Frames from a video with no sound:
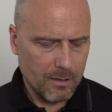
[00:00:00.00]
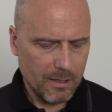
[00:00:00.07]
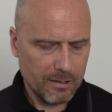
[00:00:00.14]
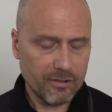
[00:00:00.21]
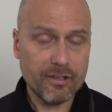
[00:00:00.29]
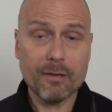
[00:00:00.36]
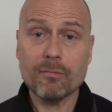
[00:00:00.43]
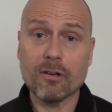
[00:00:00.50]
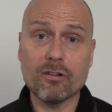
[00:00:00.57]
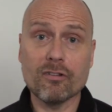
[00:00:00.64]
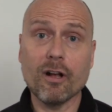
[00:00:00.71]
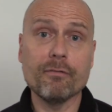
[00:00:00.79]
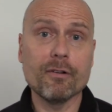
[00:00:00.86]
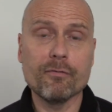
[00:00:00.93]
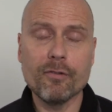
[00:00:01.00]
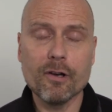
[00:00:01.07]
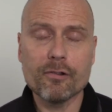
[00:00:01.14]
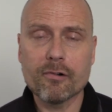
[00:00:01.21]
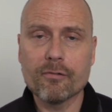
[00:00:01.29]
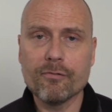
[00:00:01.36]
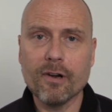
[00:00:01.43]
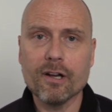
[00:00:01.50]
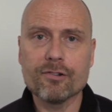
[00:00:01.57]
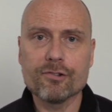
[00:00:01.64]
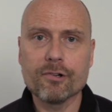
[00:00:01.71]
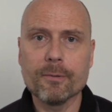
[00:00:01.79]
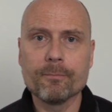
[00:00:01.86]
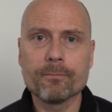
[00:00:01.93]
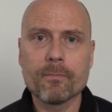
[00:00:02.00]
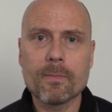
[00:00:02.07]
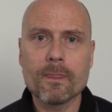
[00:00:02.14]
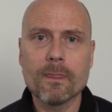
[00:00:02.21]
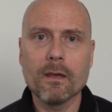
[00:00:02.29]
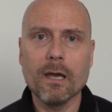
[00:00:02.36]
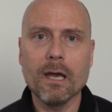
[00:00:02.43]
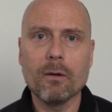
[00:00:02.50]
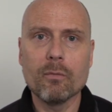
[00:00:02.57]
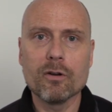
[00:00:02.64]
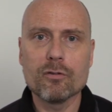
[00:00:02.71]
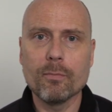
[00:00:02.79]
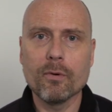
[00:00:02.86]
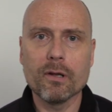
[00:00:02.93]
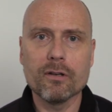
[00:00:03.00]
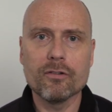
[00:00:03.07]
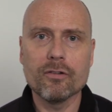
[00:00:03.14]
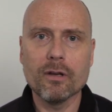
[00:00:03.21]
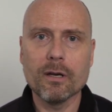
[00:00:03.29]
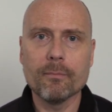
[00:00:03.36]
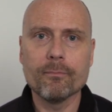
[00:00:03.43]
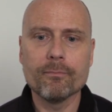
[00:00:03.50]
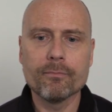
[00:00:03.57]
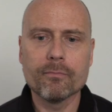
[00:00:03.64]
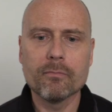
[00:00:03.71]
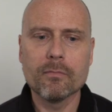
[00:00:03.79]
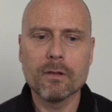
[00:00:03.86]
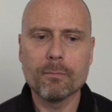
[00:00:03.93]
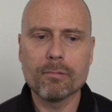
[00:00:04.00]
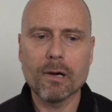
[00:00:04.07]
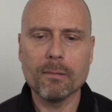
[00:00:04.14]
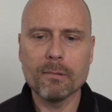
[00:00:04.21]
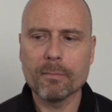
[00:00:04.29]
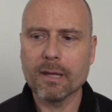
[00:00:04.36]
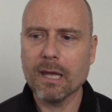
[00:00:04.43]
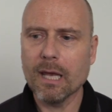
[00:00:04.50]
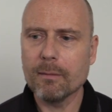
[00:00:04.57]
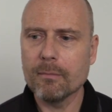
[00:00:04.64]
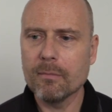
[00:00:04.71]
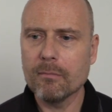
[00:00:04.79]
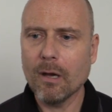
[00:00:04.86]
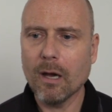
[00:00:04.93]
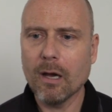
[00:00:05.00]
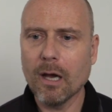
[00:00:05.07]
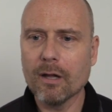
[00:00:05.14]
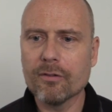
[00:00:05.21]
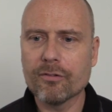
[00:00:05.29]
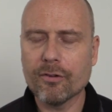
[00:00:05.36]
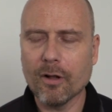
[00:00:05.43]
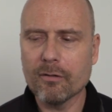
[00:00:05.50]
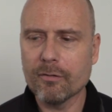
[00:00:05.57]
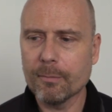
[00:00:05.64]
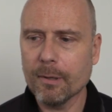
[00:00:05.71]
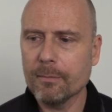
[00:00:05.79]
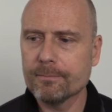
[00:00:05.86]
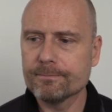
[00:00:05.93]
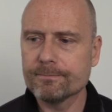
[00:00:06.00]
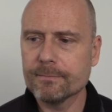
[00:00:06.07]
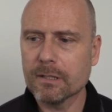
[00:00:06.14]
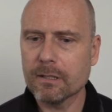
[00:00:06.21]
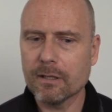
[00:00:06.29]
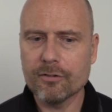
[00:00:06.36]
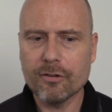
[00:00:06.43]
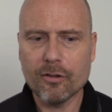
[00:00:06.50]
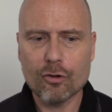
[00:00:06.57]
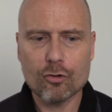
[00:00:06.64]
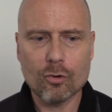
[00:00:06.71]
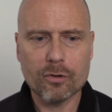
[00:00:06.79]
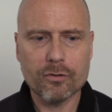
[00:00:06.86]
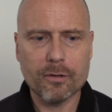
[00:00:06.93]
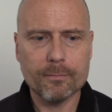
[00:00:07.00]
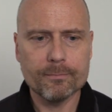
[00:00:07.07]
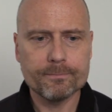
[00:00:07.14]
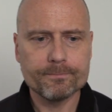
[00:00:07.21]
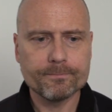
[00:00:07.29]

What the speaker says: and attempted to solve it further and faster, at which point the problem became unsolvable, at least in the short term.